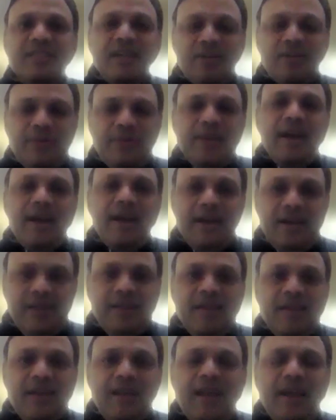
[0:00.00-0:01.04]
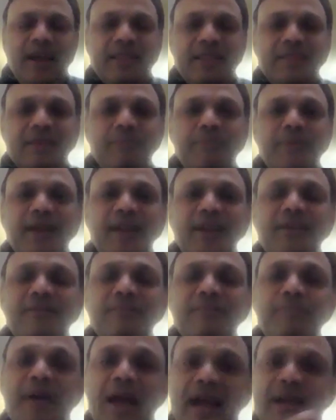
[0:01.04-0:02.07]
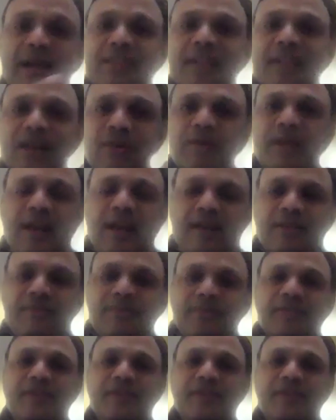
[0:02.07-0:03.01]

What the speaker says: that we have. And the brain bank that we have